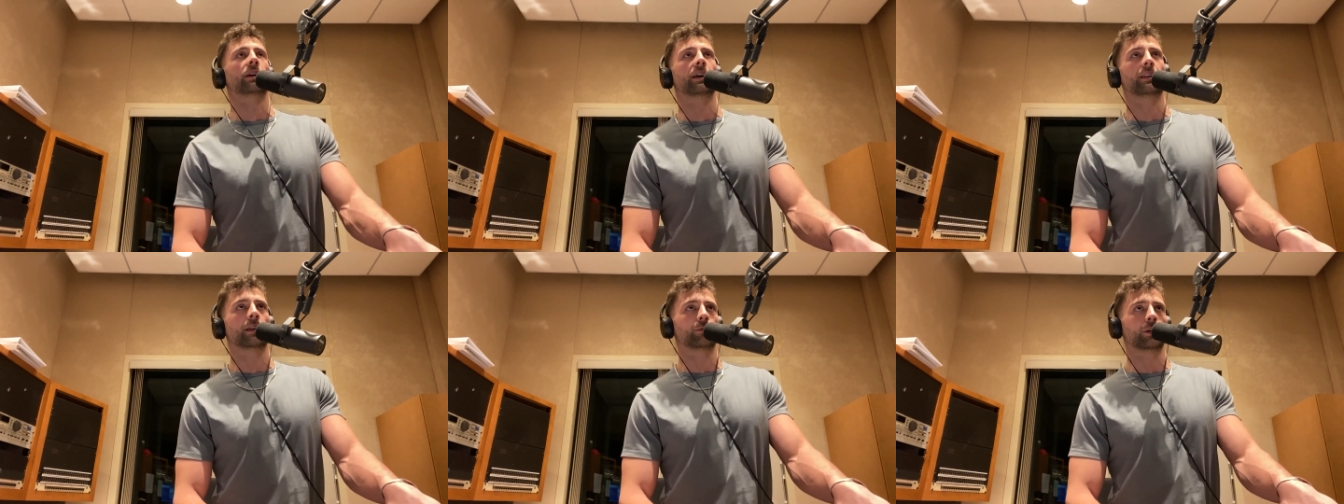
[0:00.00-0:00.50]

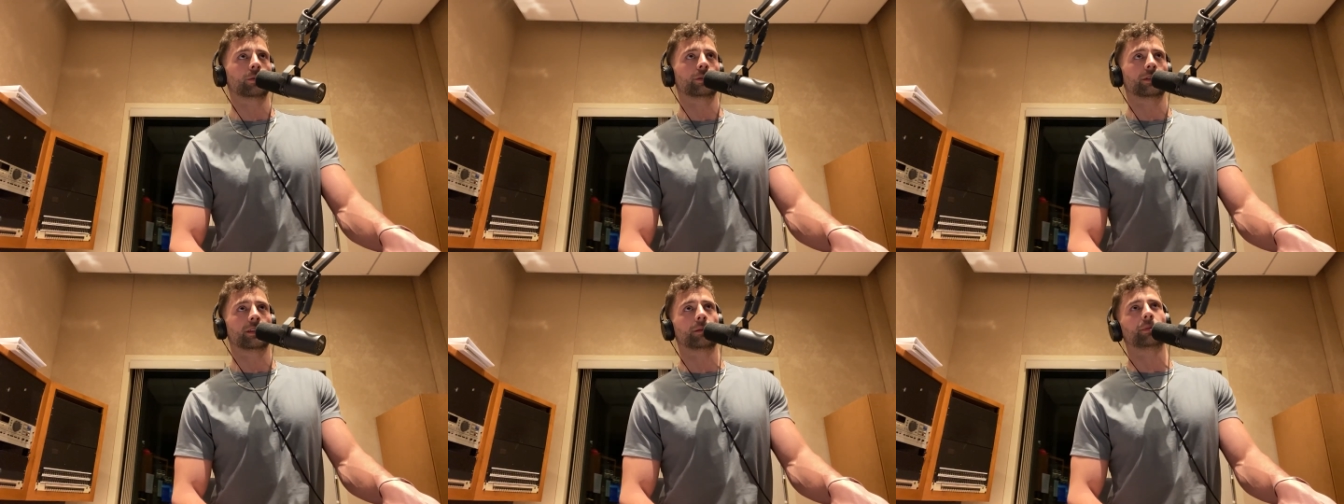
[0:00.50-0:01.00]
And then we
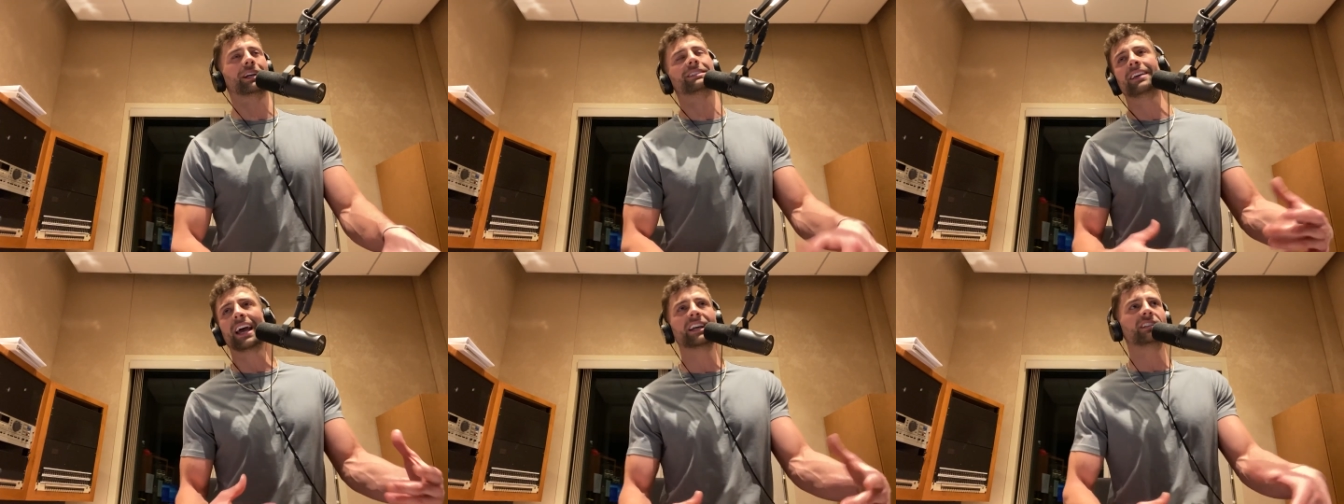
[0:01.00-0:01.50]
would they'd be like,
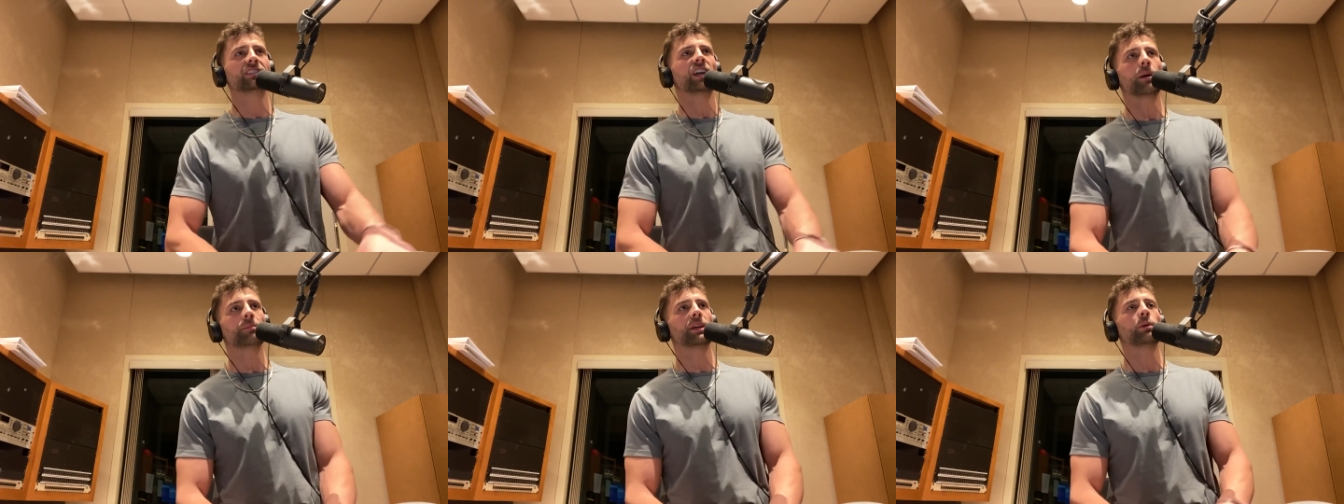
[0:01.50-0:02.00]
take
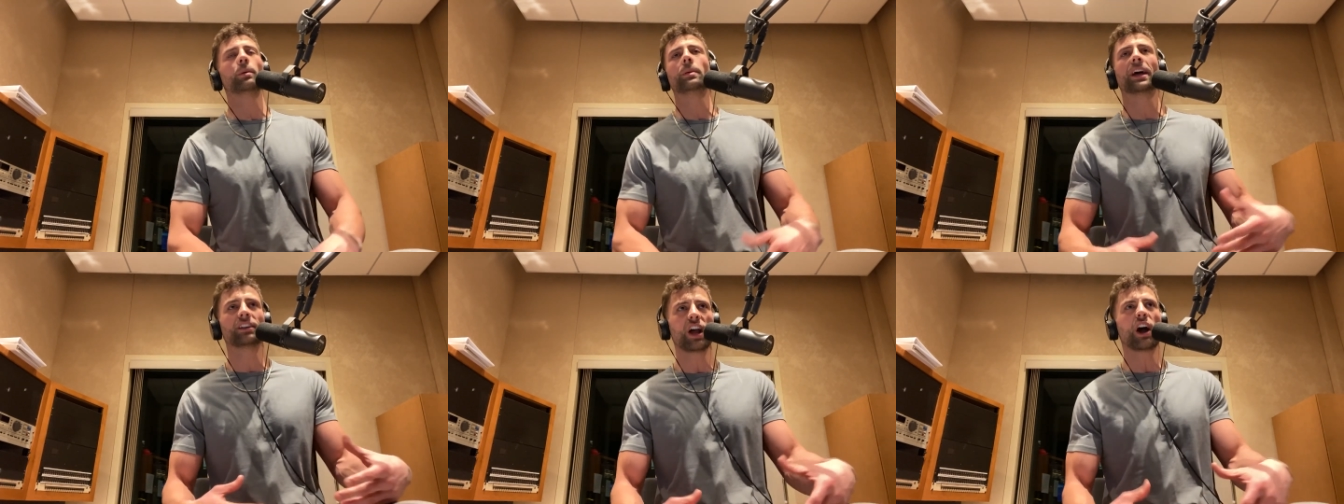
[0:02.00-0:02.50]
something. We'd be
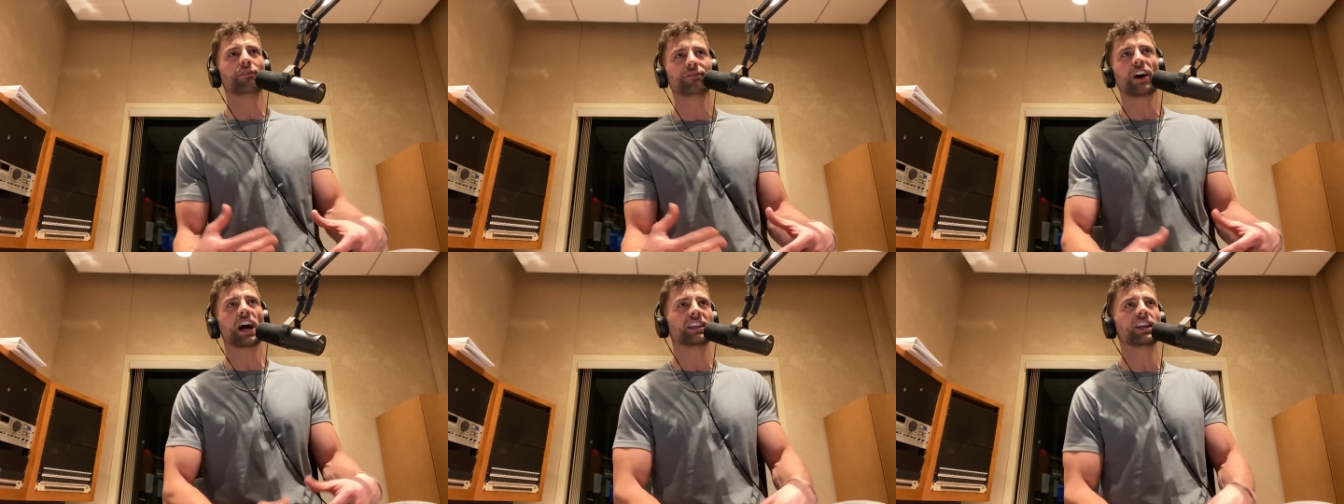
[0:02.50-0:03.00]
like, no,
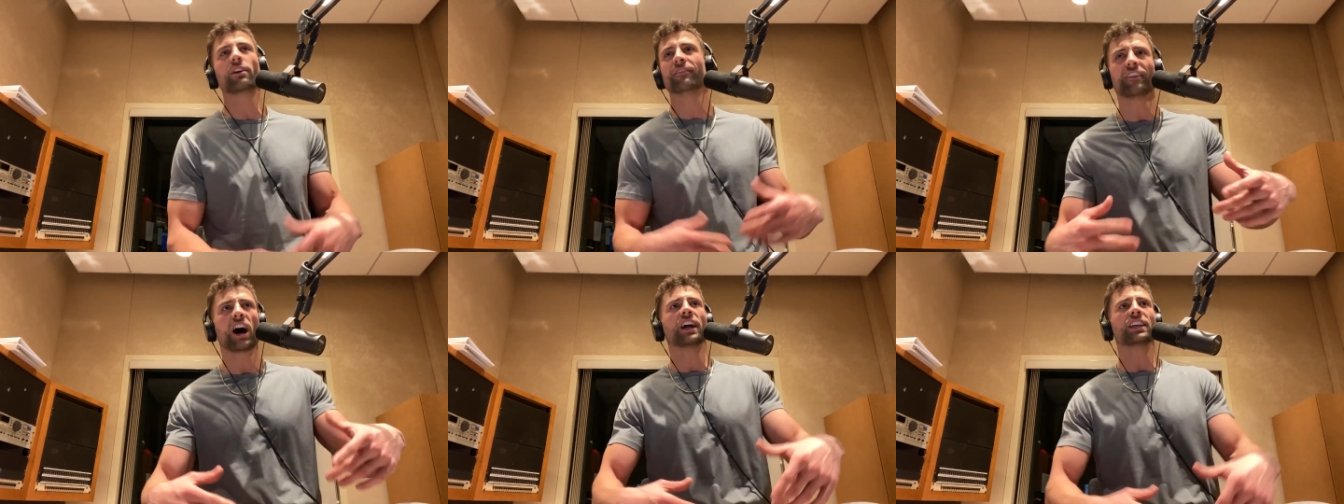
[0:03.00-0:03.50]
fuck you,
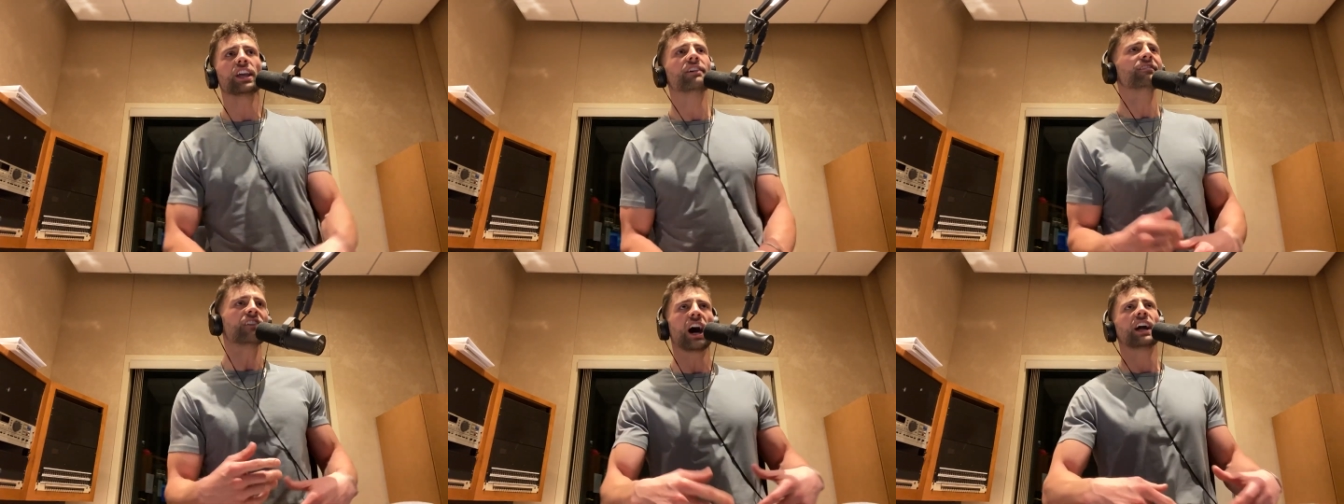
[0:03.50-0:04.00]
fuck you,
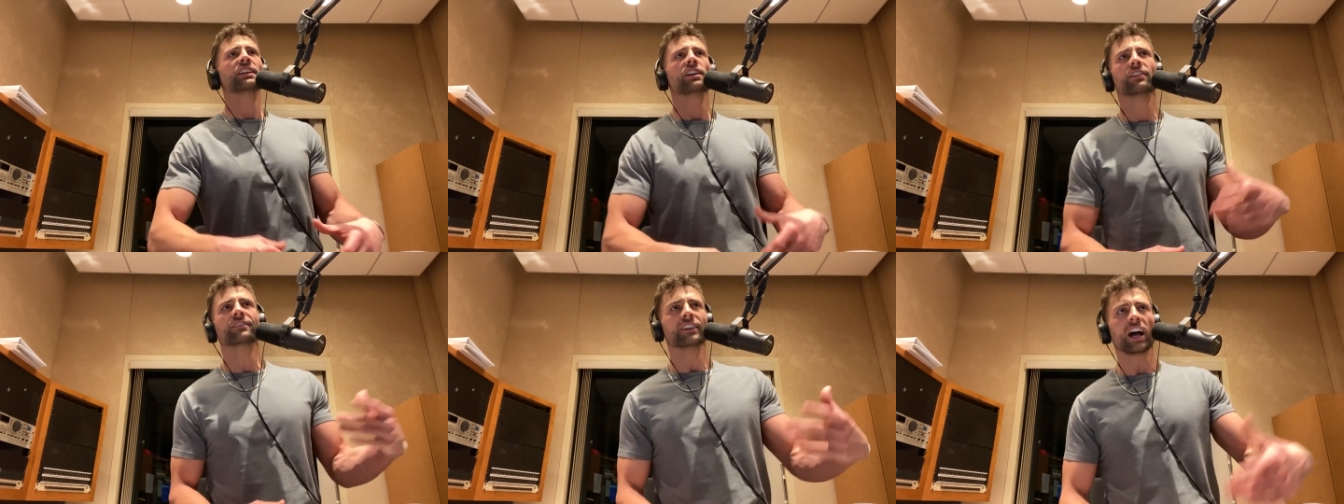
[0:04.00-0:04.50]
fuck
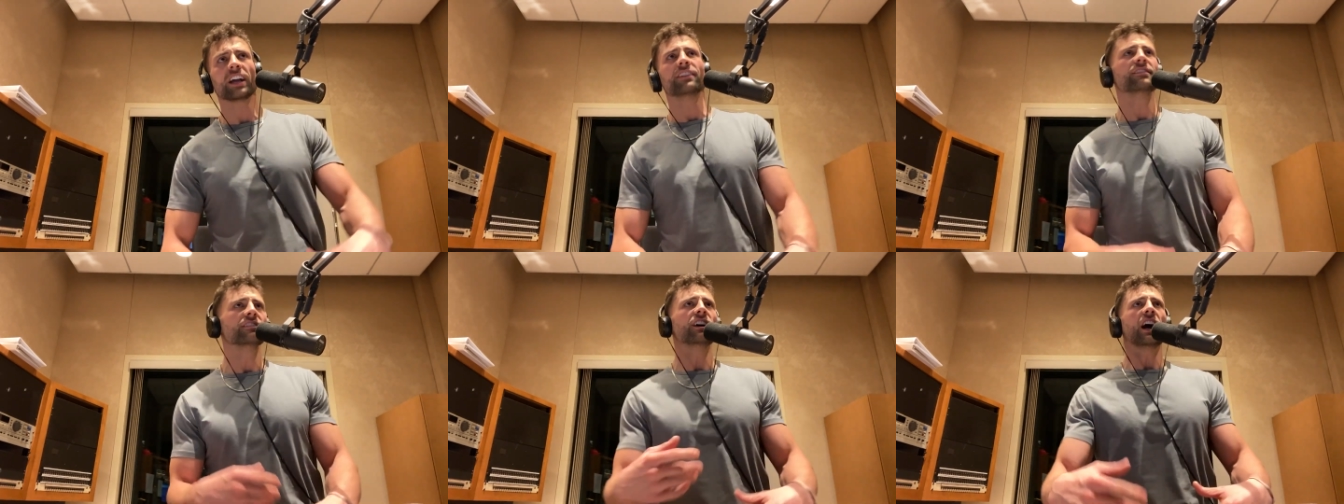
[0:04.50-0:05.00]
you, fuck,
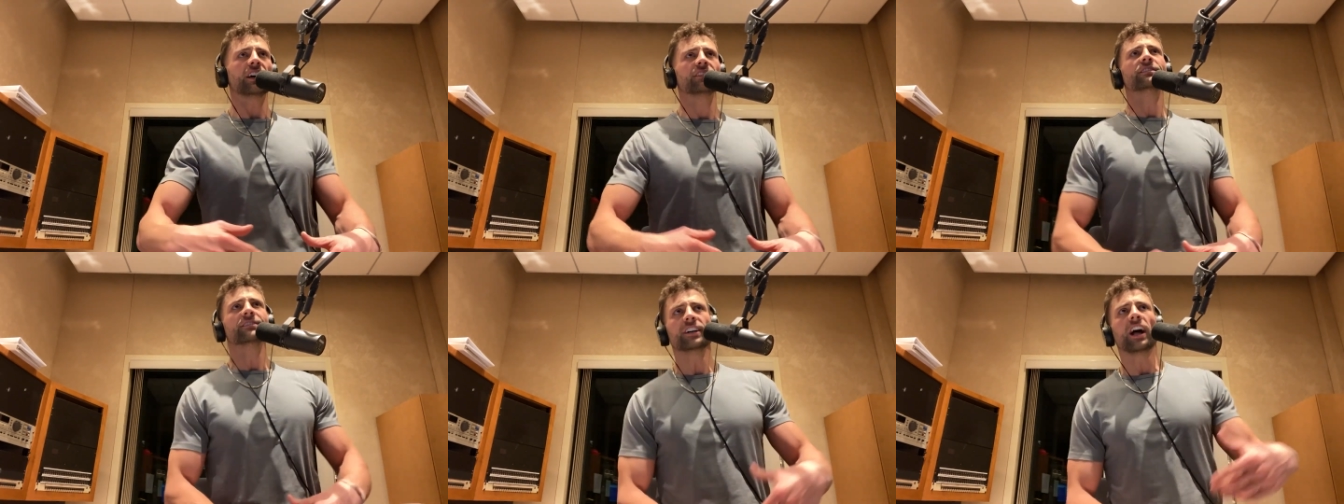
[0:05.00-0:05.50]
fuck,
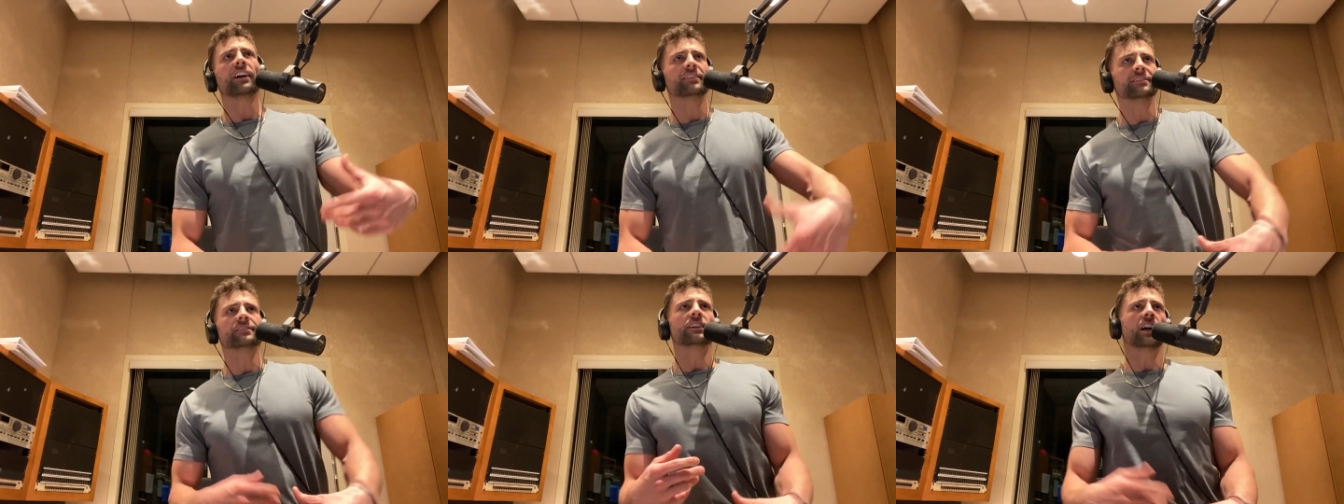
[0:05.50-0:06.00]
fuck,
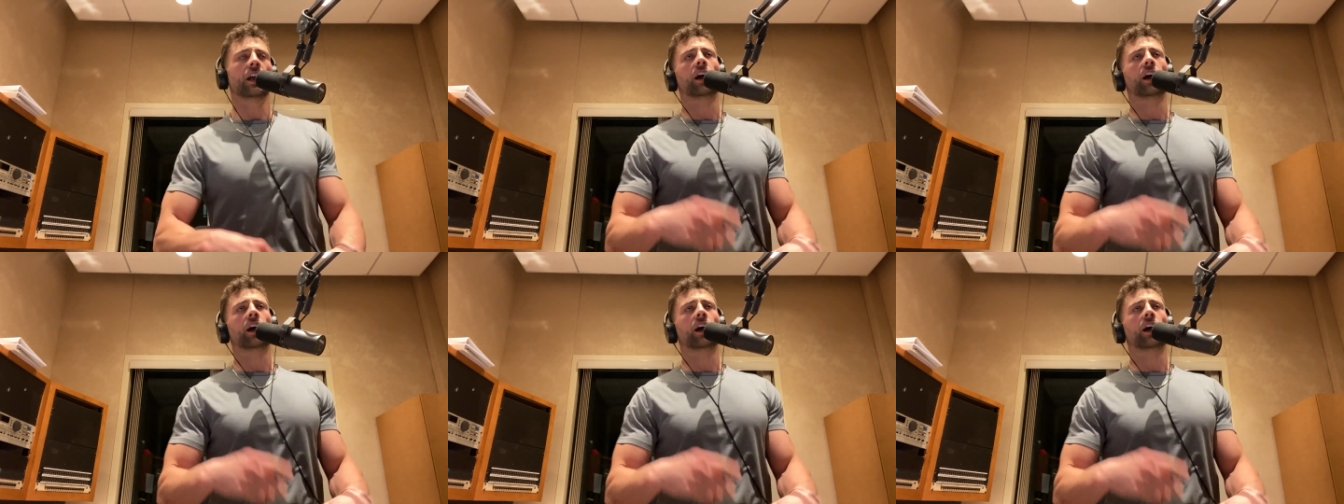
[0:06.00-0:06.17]
fuck.